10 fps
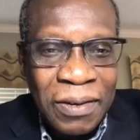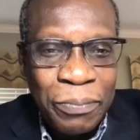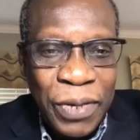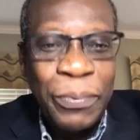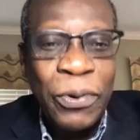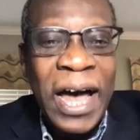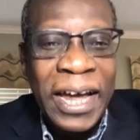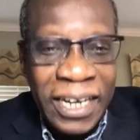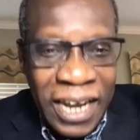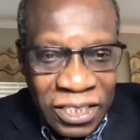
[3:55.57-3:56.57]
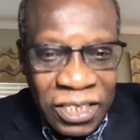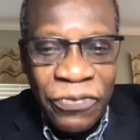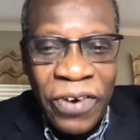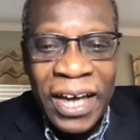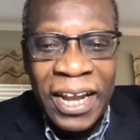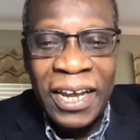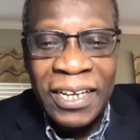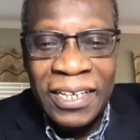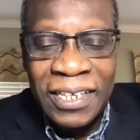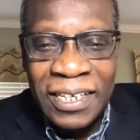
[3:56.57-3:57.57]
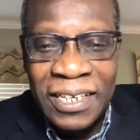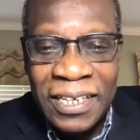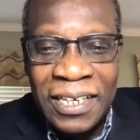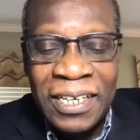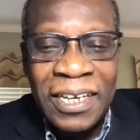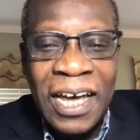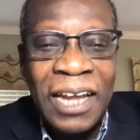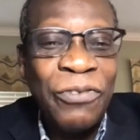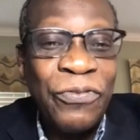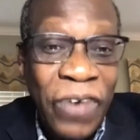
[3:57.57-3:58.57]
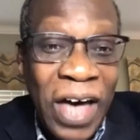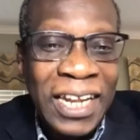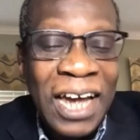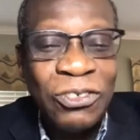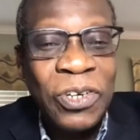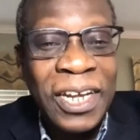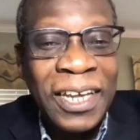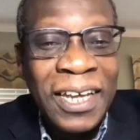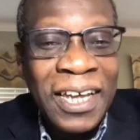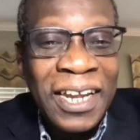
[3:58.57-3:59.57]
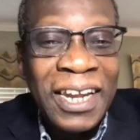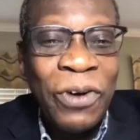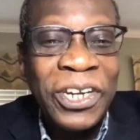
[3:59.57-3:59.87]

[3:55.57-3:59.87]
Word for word: people identified it. And in fact, actually, there were